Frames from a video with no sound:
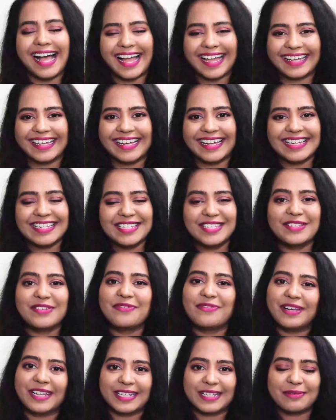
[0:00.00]
Hi guys,
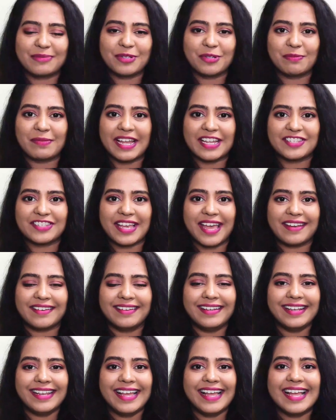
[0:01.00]
welcome to my
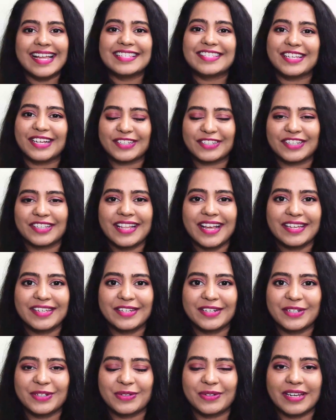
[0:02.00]
channel. It's Akshada
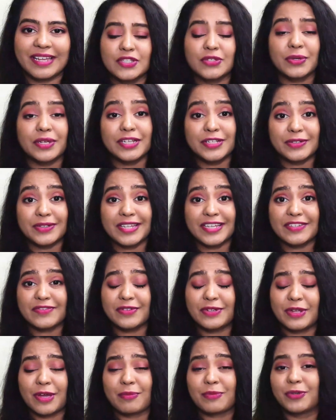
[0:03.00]
here today. So in today's
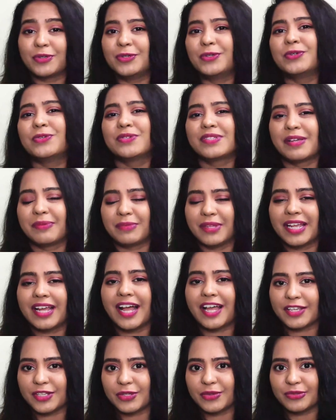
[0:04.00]
video I'm going to do something
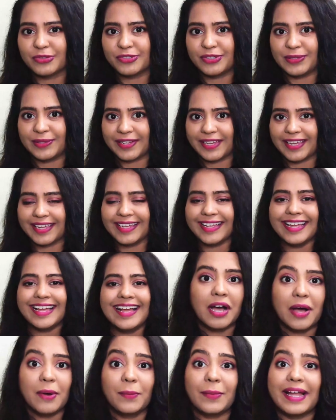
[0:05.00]
unusual, okay?
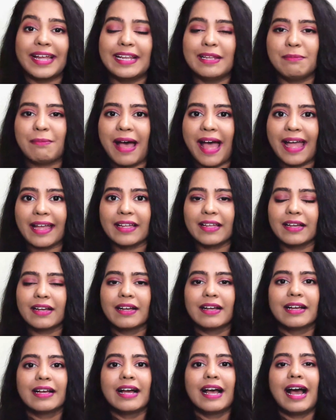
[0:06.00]
A while back
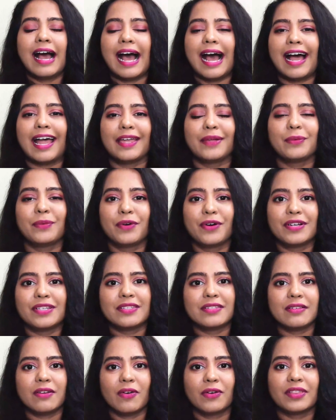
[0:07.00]
I was
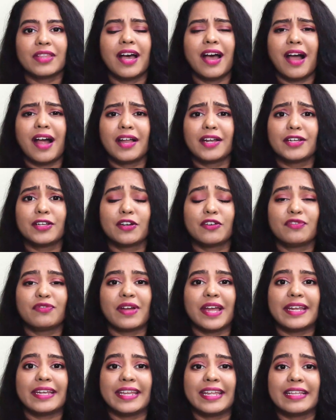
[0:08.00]
on the hunt of
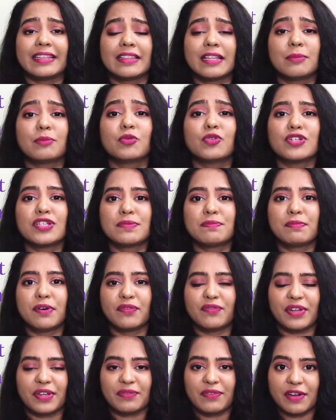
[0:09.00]
finding the most
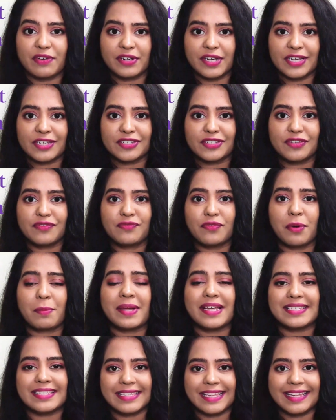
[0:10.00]
perfect foundation for
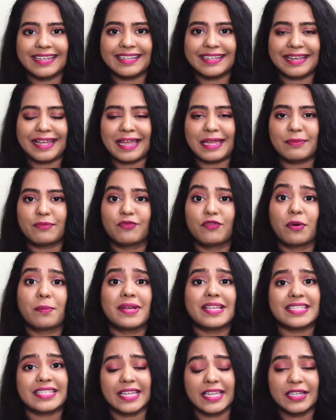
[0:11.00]
my skin type, for
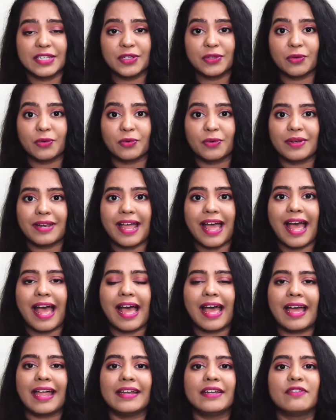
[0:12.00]
my skin tone,
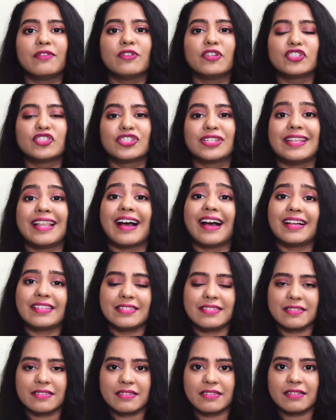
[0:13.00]
and which
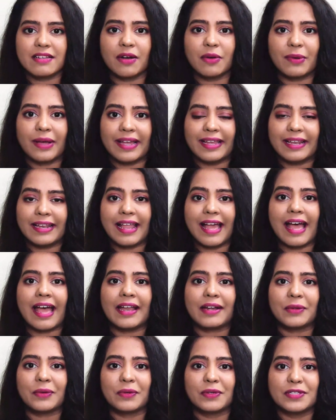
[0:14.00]
lasts a while
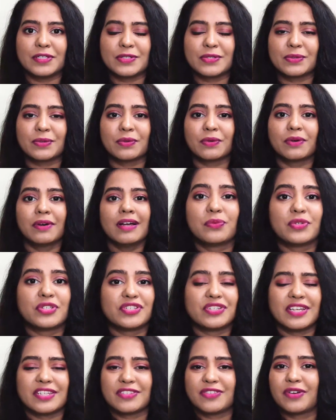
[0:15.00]
and also
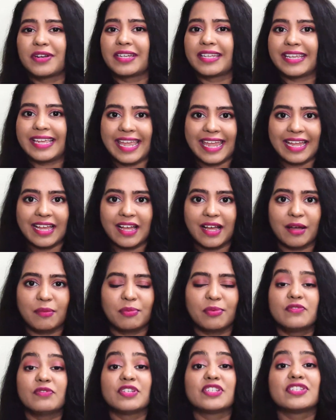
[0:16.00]
which does not cake
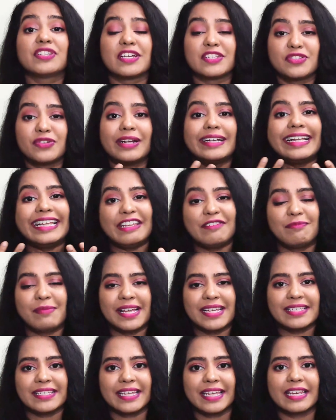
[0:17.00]
up, which does not leave
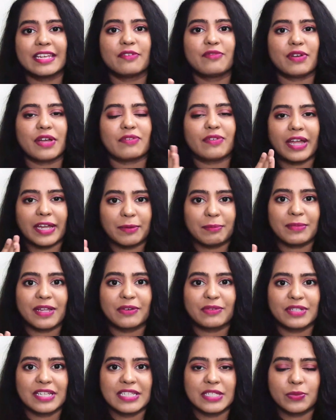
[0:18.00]
my skin if I wipe
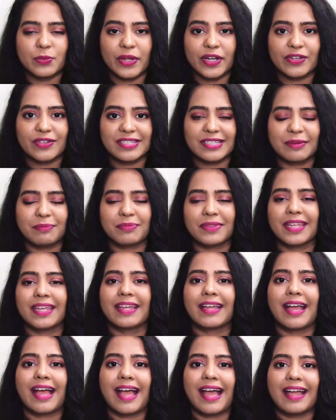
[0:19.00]
down the sweat or
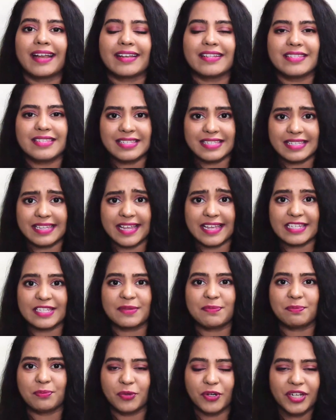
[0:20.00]
something, and it
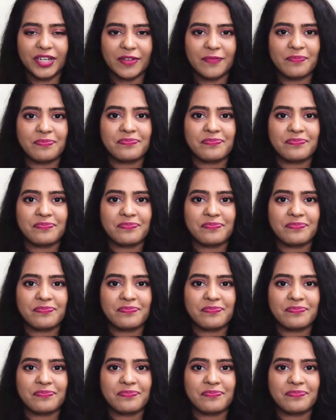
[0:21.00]
stays put.